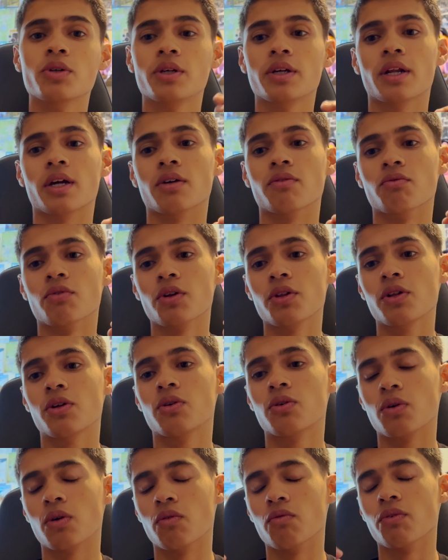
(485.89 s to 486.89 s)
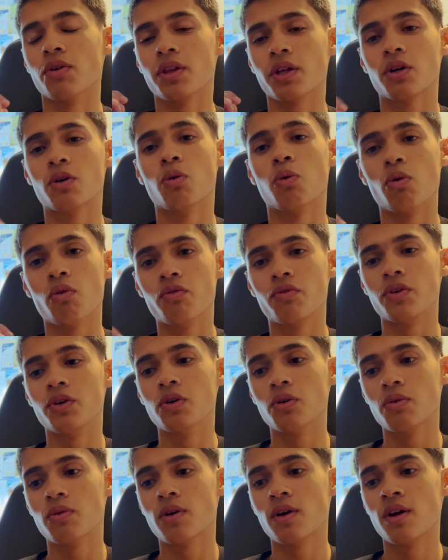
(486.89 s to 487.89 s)
You get a really, really cool
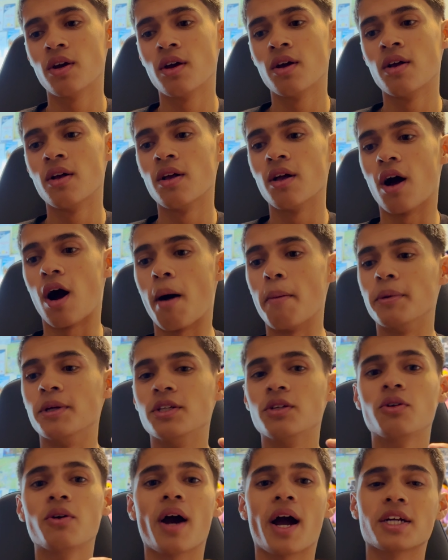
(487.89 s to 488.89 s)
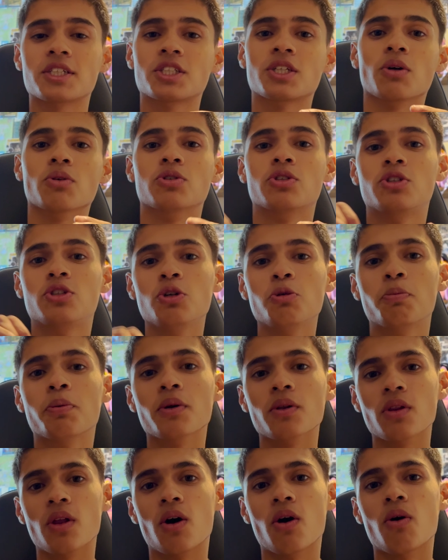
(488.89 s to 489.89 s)
view. And you can actually go super
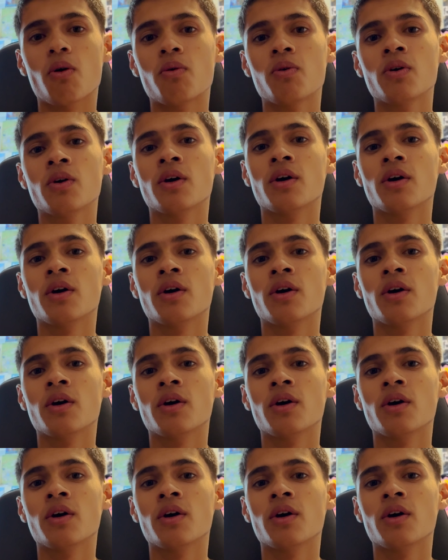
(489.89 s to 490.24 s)
low,